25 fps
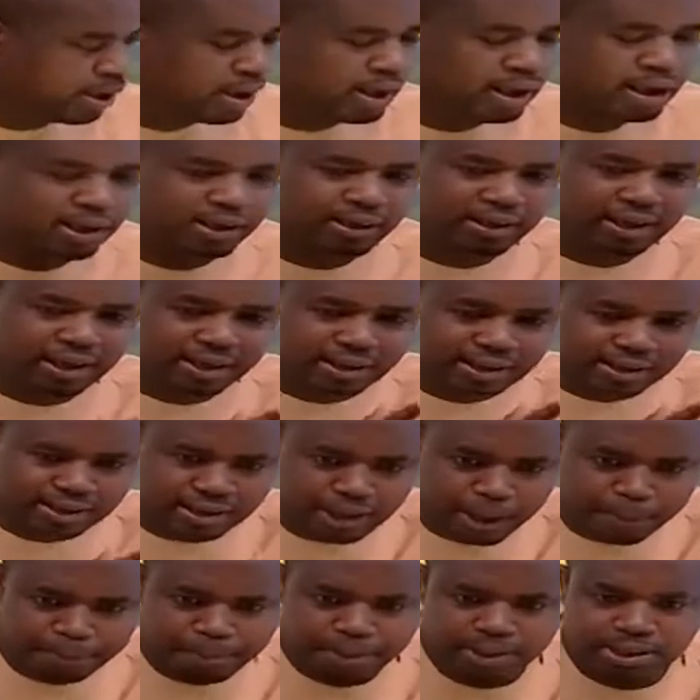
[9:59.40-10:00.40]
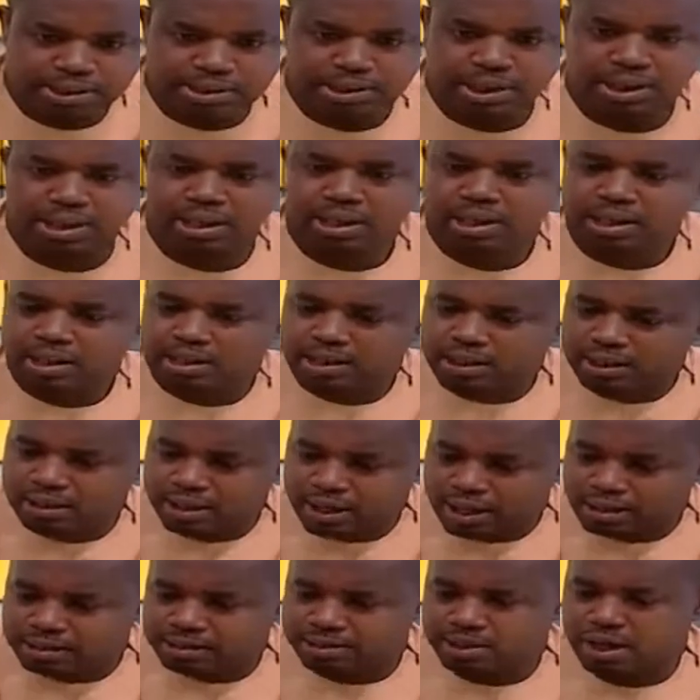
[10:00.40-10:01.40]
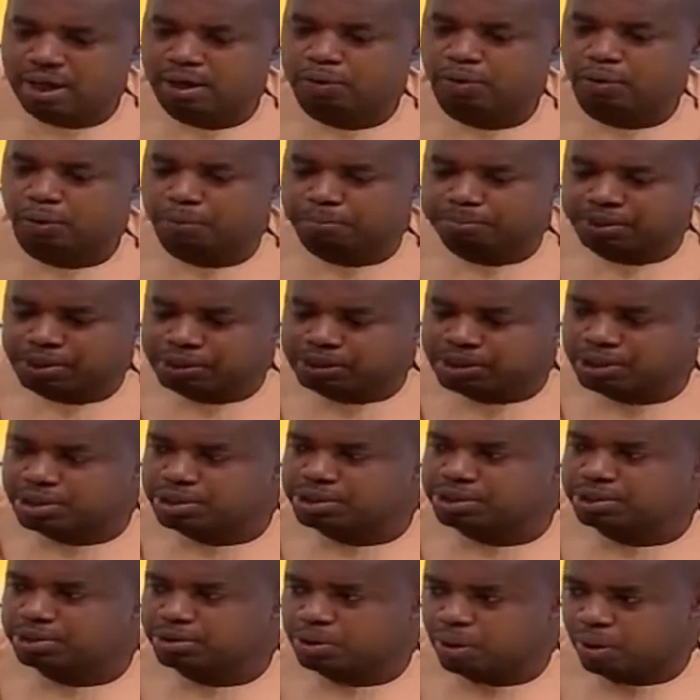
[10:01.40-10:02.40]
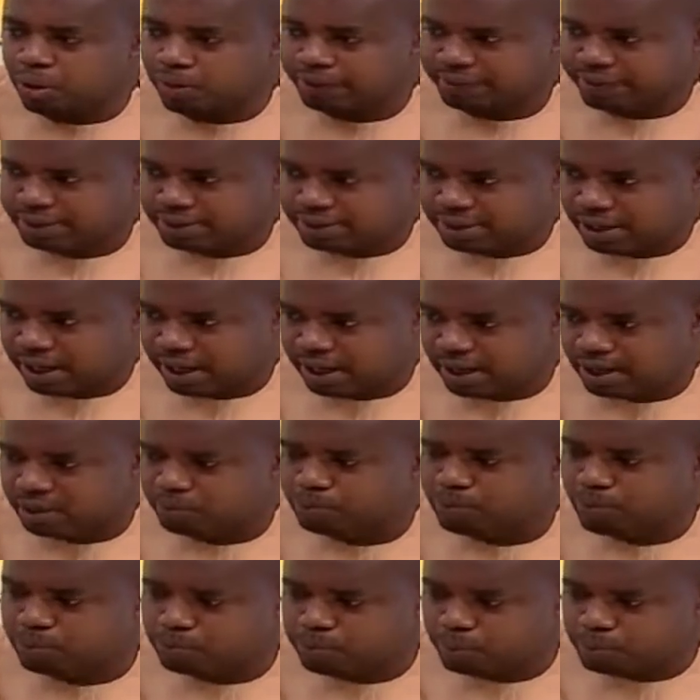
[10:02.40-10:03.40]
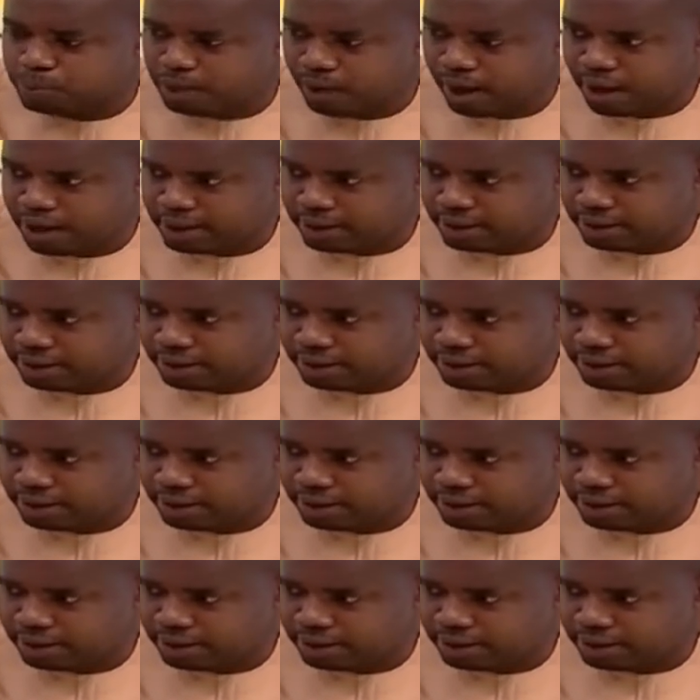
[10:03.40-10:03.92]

The Deputy National Communication Officer, Kweku